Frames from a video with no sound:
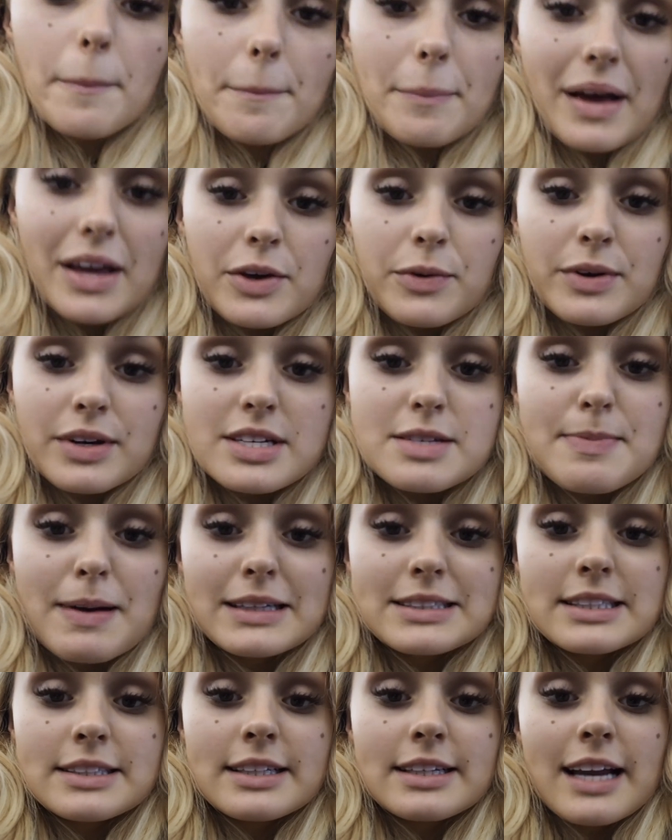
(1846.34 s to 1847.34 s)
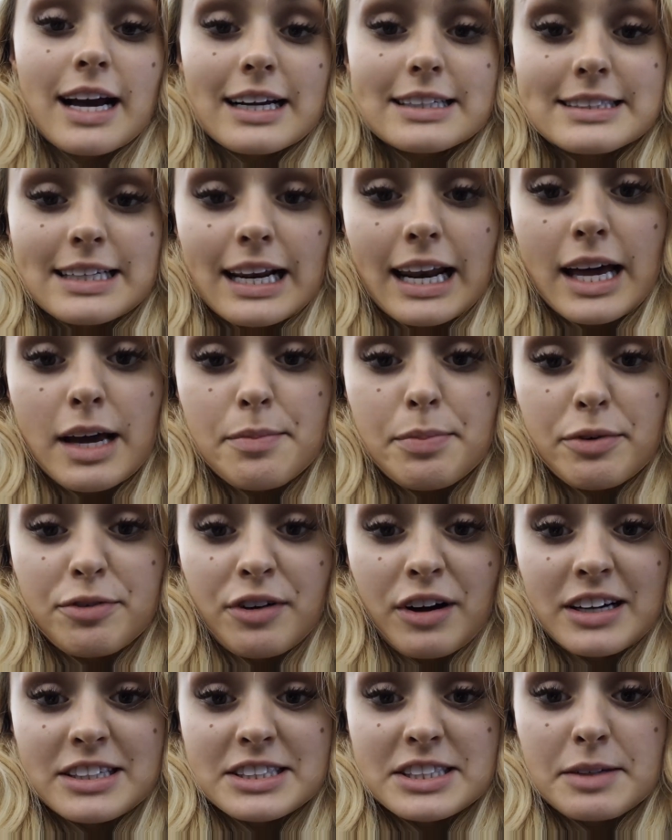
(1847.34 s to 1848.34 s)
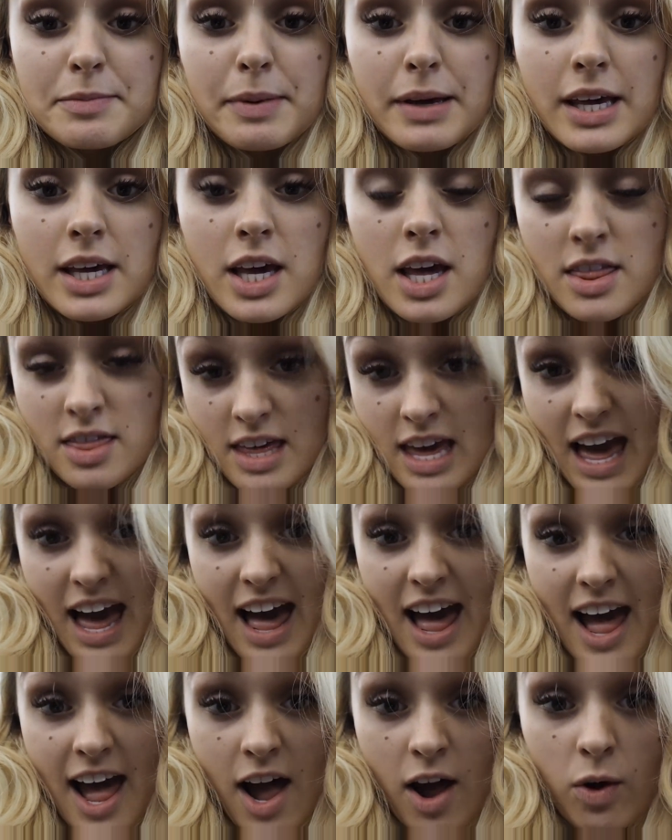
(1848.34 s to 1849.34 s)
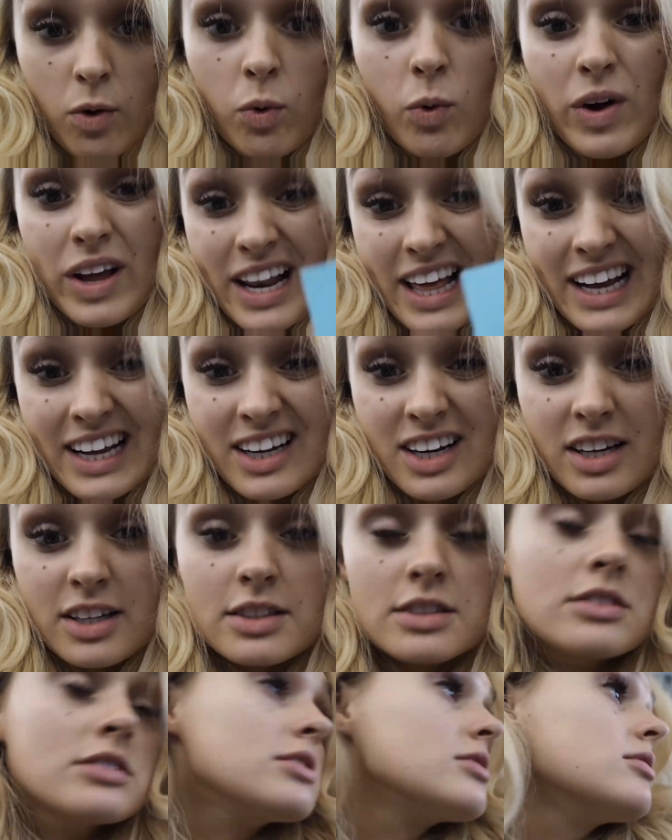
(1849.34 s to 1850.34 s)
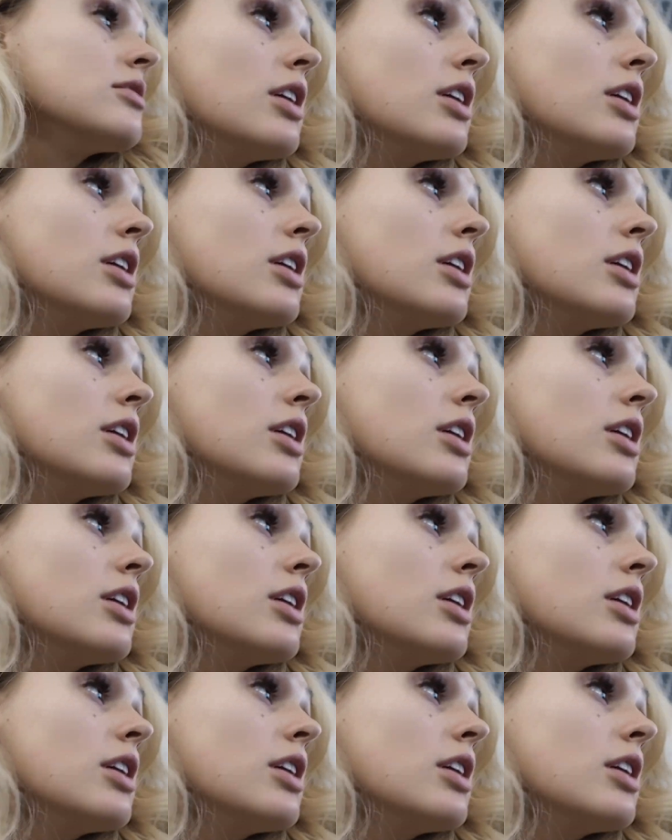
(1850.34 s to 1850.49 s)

Bet you expected the next clip for us to be in the air or in England.